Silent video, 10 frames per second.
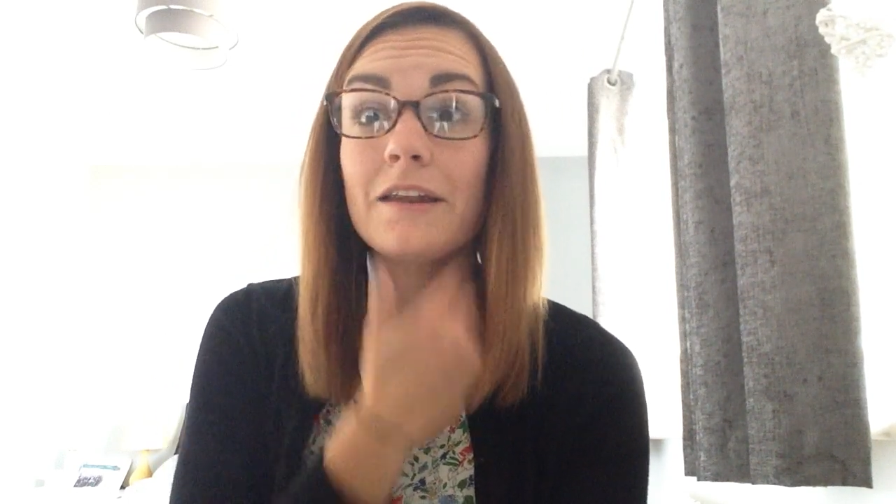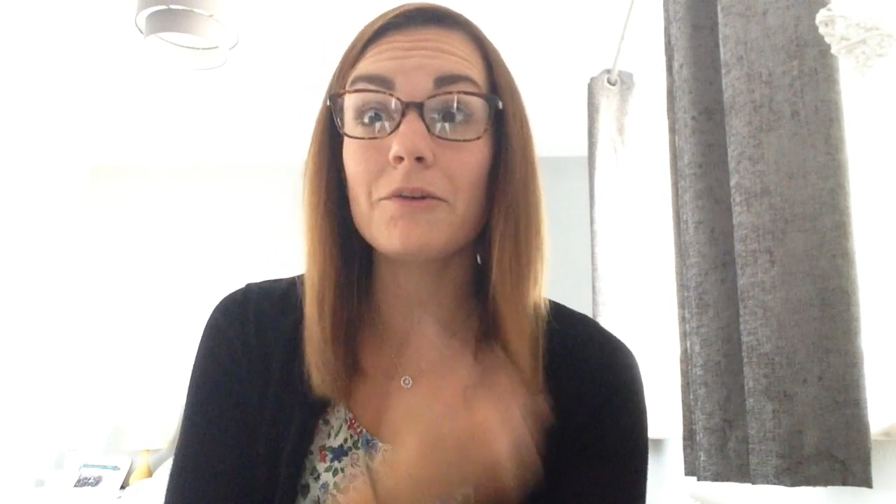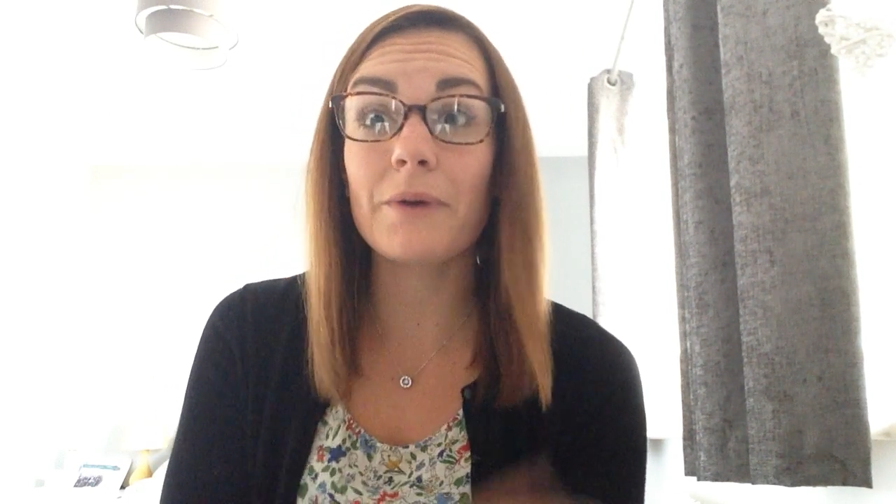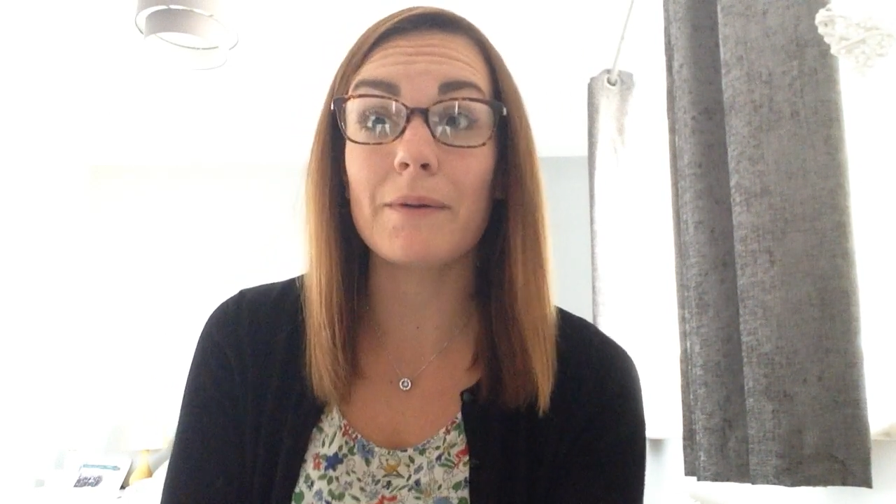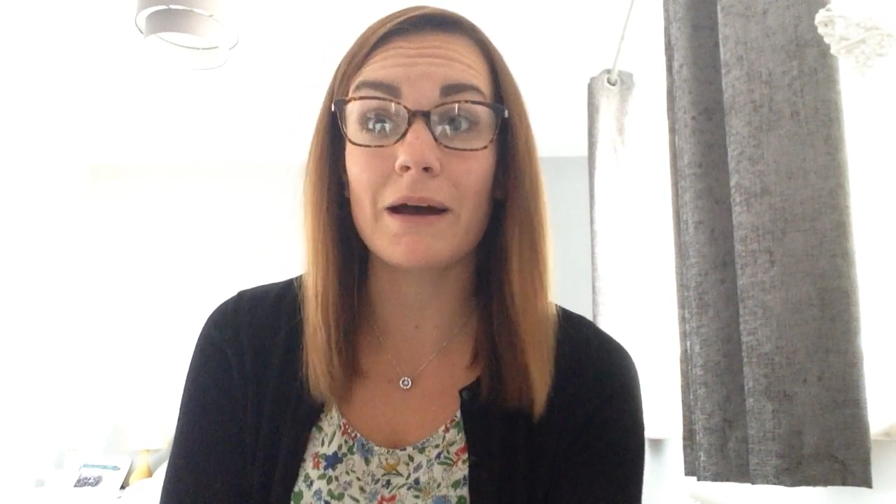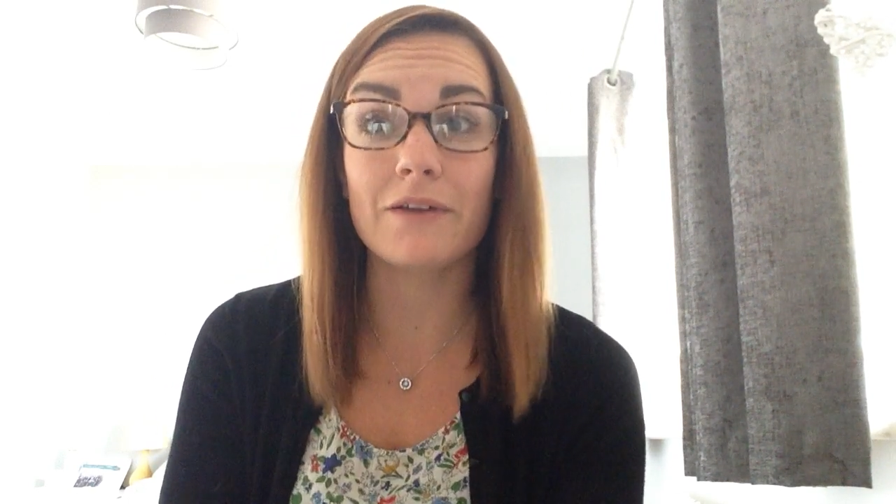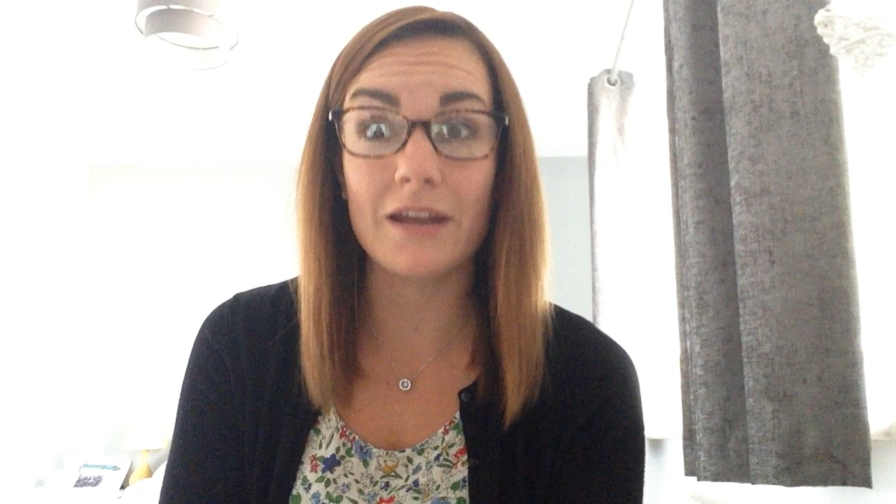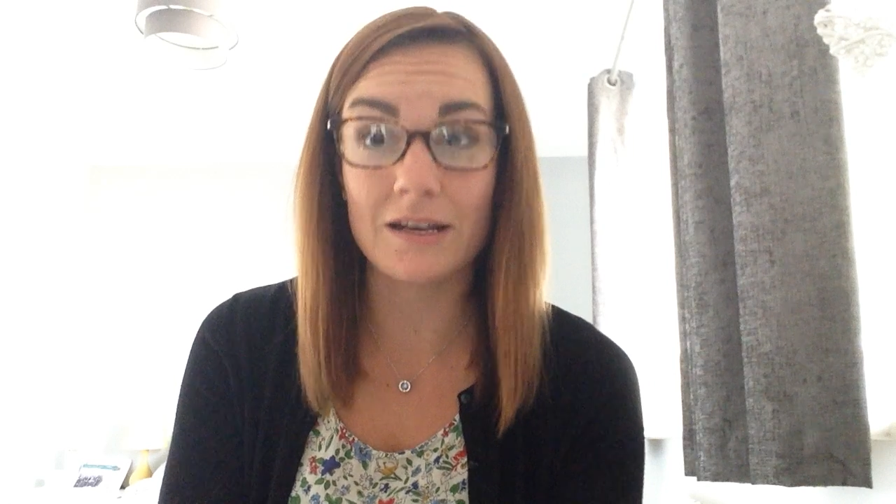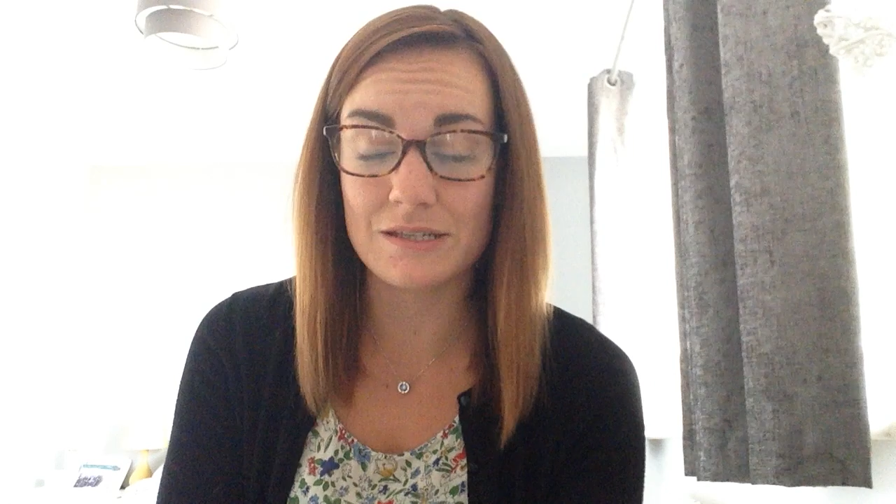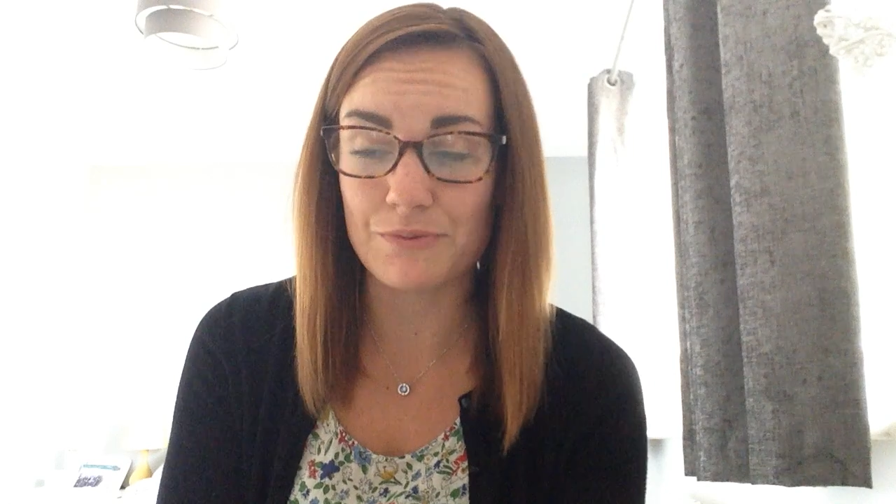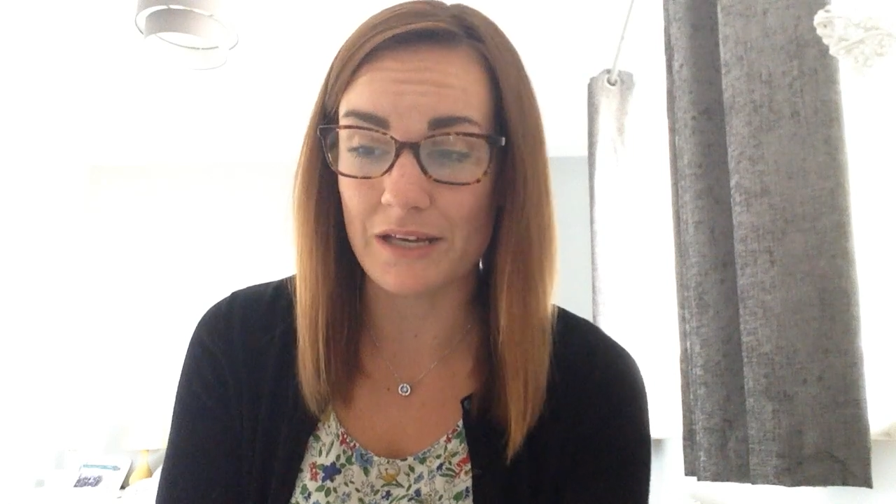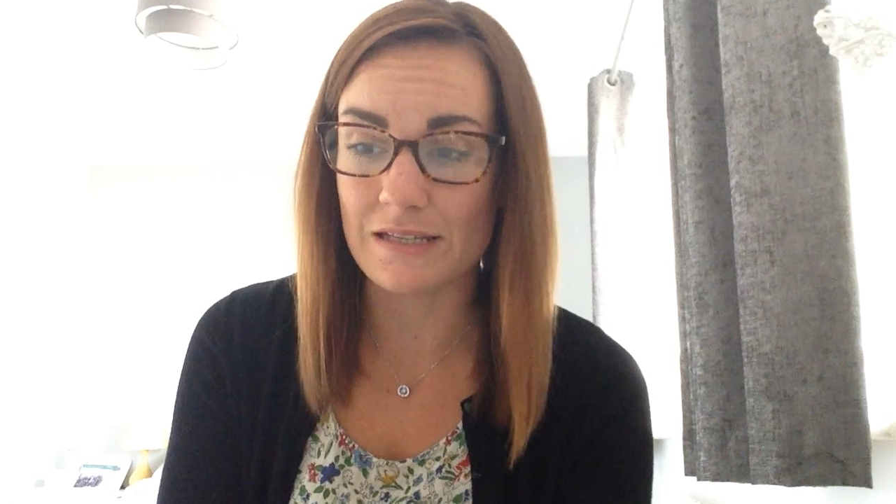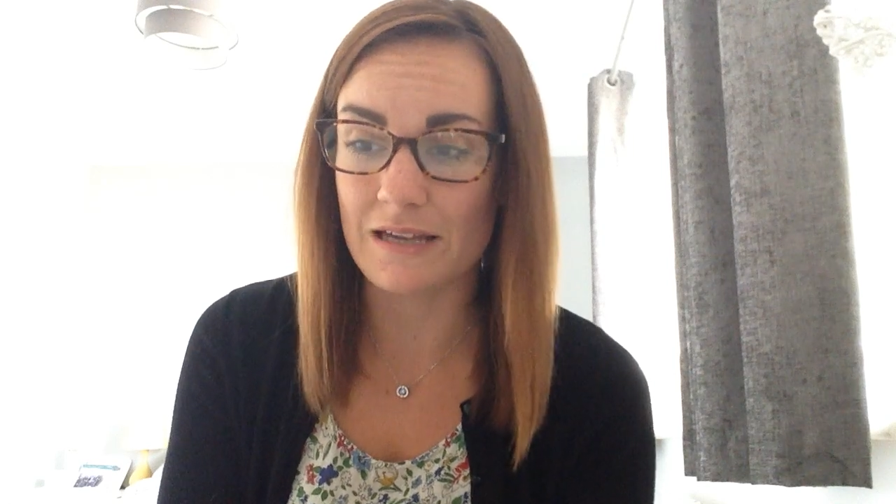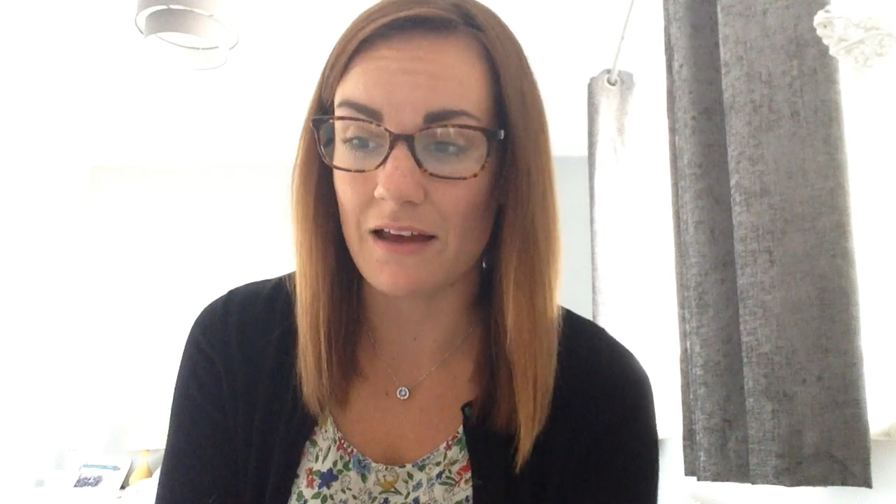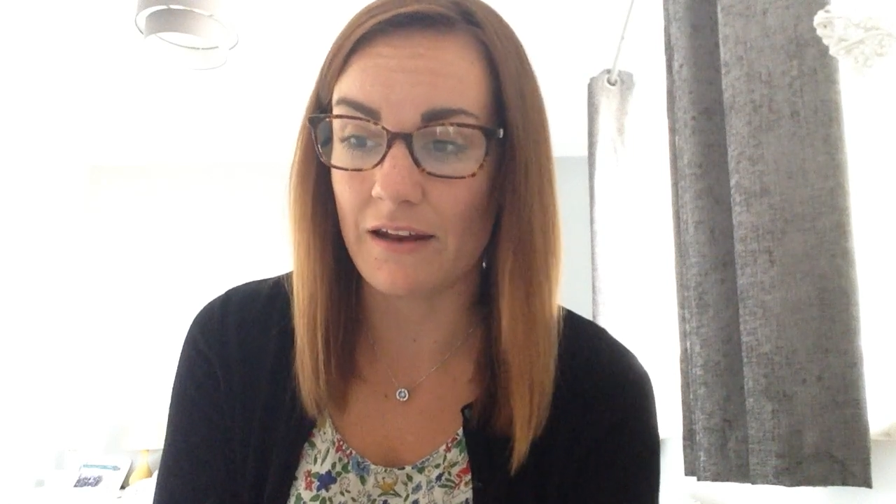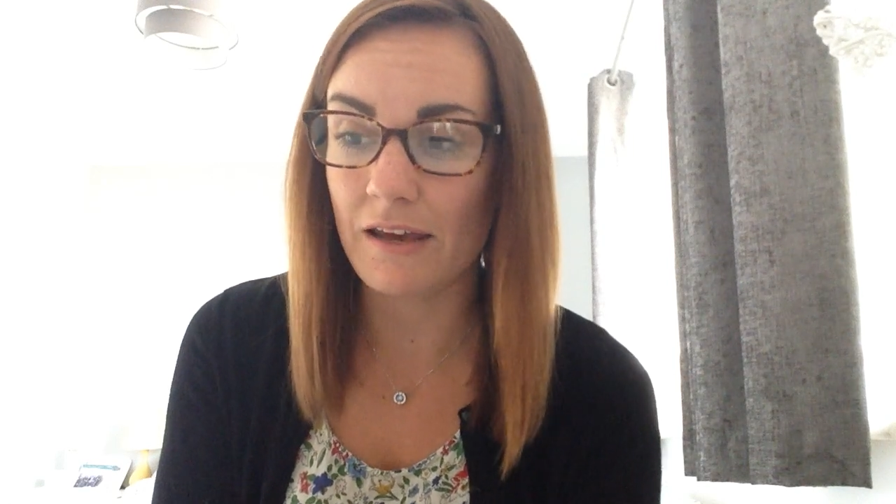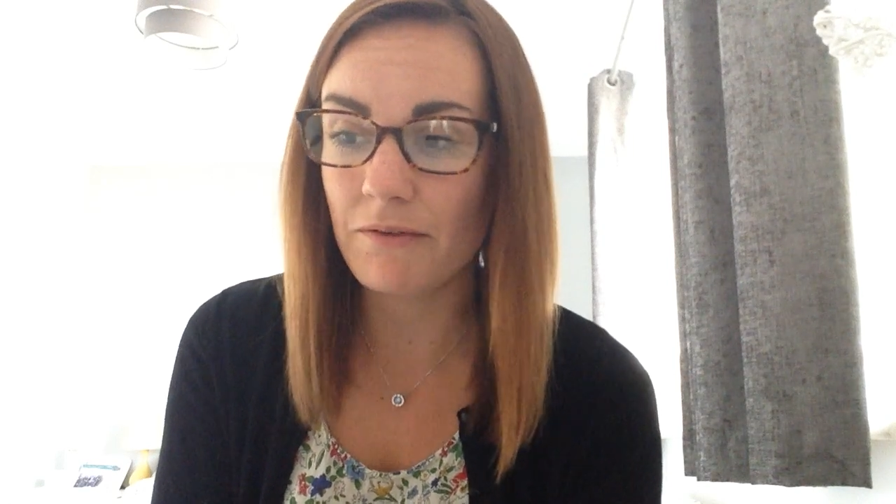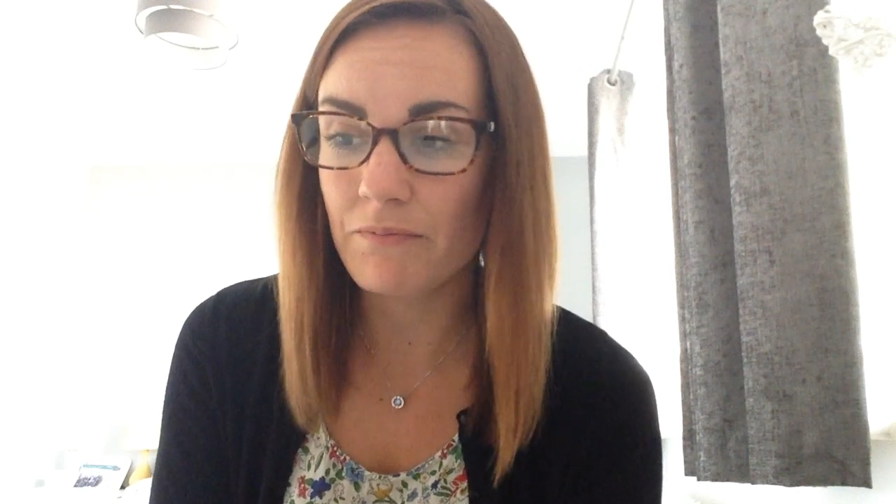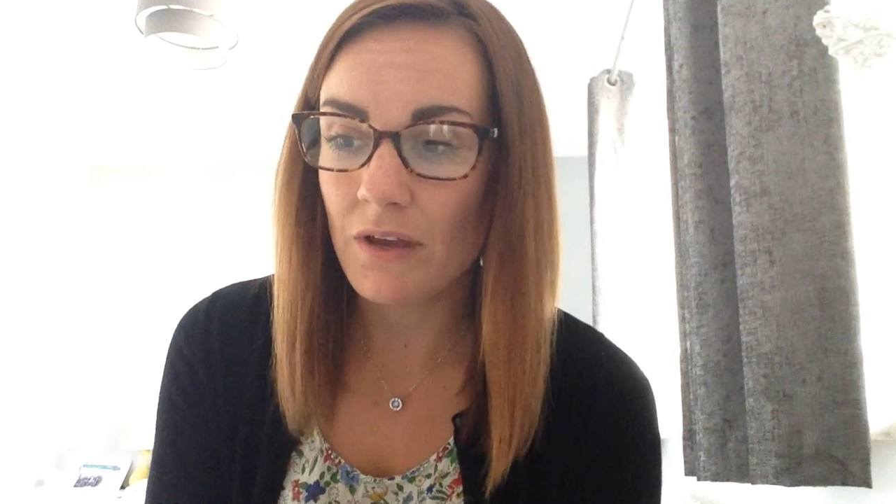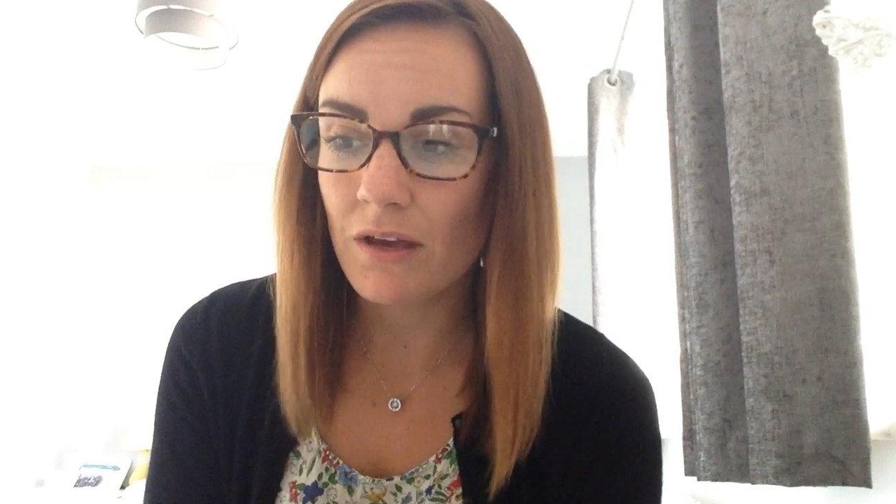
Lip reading: little bit about next week's learning.